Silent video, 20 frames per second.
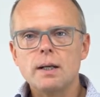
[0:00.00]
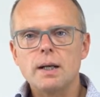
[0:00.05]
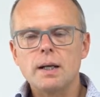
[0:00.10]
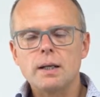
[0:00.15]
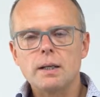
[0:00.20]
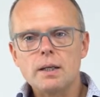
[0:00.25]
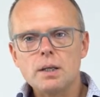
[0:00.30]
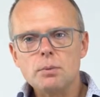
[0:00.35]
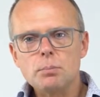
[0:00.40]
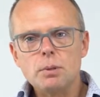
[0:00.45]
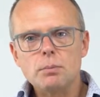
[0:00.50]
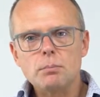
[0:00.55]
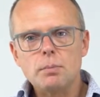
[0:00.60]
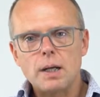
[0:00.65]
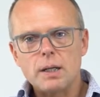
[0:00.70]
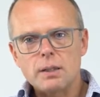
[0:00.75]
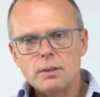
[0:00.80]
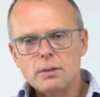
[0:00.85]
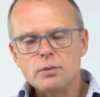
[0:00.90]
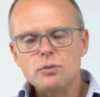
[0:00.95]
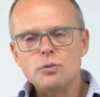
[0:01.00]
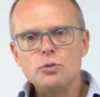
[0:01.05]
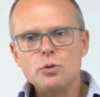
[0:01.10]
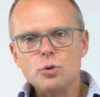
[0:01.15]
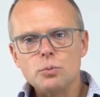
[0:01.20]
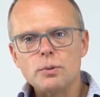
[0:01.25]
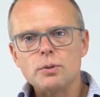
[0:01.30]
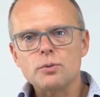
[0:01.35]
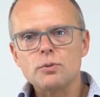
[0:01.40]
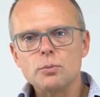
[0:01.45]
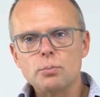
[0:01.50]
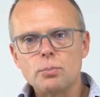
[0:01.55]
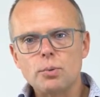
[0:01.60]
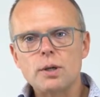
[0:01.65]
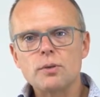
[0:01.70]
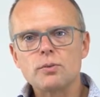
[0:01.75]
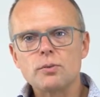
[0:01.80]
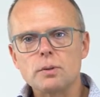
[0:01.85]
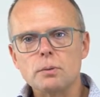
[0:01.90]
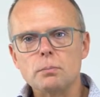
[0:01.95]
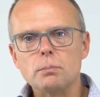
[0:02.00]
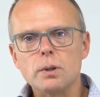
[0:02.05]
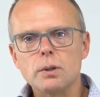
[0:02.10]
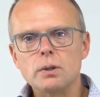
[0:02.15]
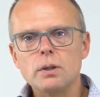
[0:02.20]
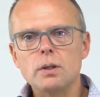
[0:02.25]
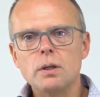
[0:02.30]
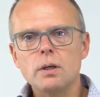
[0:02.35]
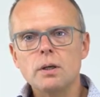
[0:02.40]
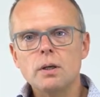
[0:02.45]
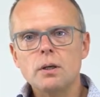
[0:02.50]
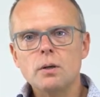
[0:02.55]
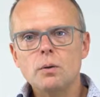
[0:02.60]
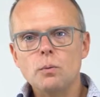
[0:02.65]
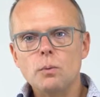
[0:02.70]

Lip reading: and keep in mind this tumor suppressor model